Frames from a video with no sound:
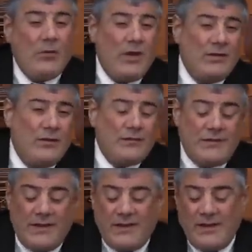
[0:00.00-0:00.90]
One
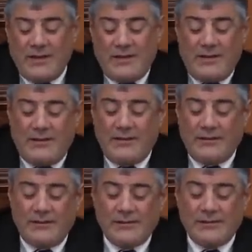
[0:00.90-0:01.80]
of the
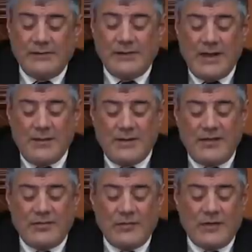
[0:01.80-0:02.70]

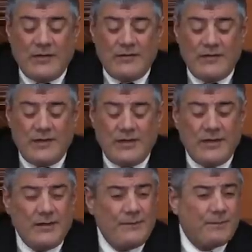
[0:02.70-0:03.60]
rabbis of Rav
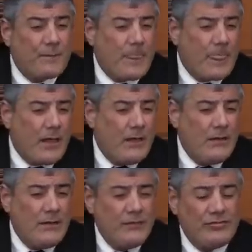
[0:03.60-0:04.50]

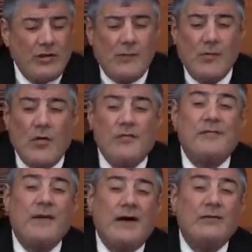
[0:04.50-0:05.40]
Shlomo
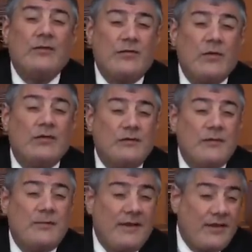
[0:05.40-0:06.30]
Huffman was one
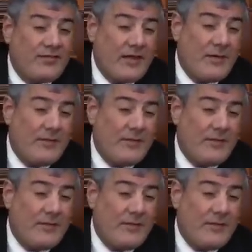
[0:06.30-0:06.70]
of the biggest